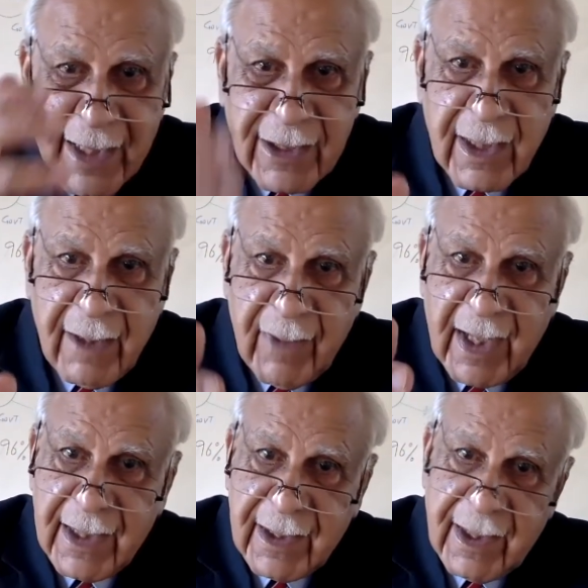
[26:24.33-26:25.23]
actually
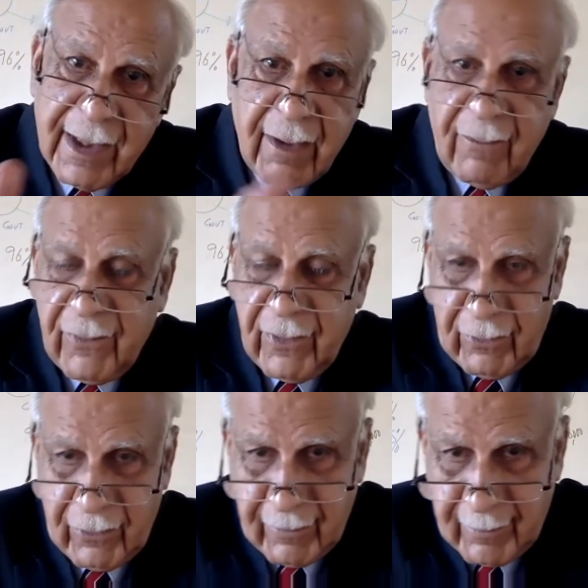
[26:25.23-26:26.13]
make it clearer for you.